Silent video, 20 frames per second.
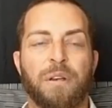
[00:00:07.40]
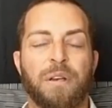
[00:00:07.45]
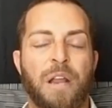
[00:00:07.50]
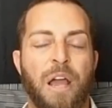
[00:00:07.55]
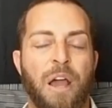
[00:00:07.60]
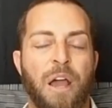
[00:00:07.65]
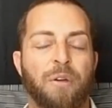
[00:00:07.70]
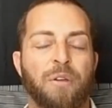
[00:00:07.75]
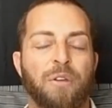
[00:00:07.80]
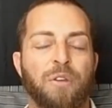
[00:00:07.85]

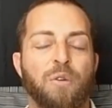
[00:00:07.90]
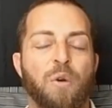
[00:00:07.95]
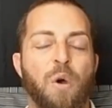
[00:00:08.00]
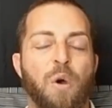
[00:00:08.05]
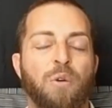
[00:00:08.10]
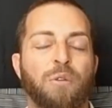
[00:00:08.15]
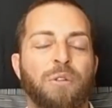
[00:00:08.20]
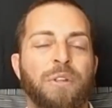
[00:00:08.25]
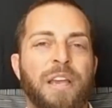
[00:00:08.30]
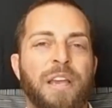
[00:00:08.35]
Now,
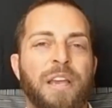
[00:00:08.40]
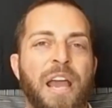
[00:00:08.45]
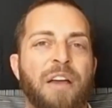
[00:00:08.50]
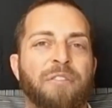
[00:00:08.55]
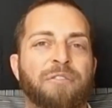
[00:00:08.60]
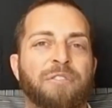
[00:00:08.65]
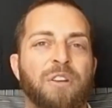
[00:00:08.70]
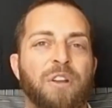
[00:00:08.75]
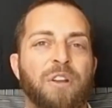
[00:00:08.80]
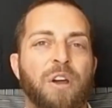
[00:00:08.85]
you only have
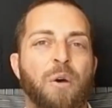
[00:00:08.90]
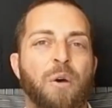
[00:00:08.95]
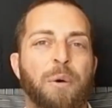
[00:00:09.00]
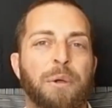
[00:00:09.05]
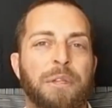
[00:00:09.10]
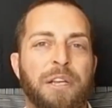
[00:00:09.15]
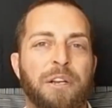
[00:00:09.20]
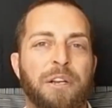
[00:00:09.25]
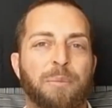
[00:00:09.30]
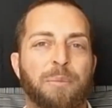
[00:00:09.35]
to know a
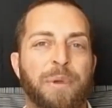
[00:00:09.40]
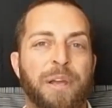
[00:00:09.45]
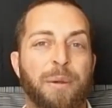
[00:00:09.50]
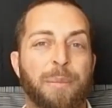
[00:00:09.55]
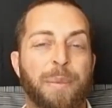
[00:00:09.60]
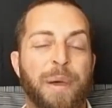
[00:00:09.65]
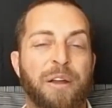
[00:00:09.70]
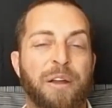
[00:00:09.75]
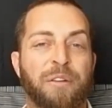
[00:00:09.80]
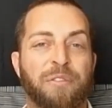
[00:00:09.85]
little bit
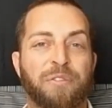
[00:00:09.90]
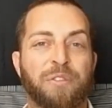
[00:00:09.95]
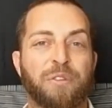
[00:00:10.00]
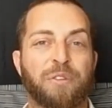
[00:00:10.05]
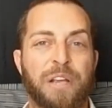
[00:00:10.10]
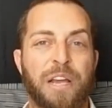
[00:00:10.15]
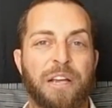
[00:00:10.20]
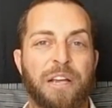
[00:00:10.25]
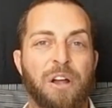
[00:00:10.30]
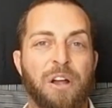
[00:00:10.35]
about a few
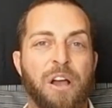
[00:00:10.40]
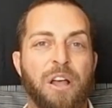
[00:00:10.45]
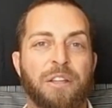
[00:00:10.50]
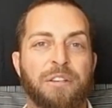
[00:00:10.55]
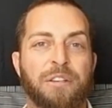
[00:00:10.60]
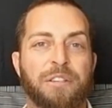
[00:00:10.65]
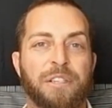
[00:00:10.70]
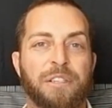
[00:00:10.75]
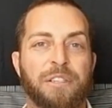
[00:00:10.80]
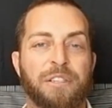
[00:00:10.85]

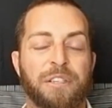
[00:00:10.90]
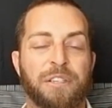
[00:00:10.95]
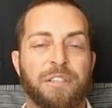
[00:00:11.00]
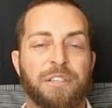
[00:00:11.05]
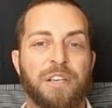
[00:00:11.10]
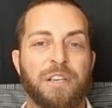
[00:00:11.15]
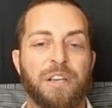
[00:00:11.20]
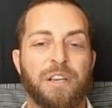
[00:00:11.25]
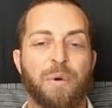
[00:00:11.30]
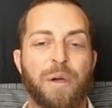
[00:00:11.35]
technologies to
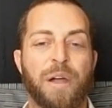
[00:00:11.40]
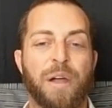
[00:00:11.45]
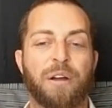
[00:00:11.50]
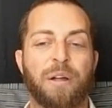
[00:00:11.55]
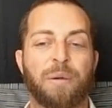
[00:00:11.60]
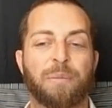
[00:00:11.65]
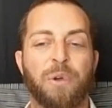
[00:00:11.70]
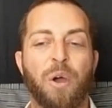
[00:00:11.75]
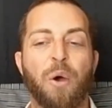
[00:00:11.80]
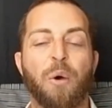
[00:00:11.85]
see where
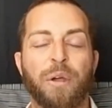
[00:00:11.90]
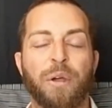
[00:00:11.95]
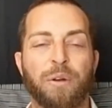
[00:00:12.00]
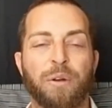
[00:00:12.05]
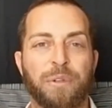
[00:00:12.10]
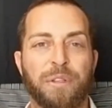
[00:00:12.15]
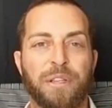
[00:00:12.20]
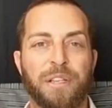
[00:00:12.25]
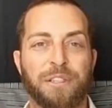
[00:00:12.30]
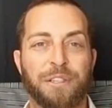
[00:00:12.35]
I'm going
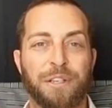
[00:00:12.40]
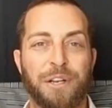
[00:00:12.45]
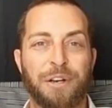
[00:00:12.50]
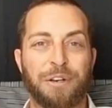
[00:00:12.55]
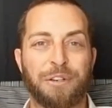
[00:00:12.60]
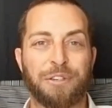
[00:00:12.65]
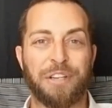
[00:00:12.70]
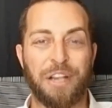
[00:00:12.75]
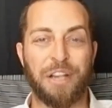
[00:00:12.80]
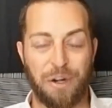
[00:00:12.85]
with this and
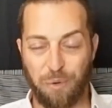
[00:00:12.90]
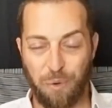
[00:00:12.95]
understand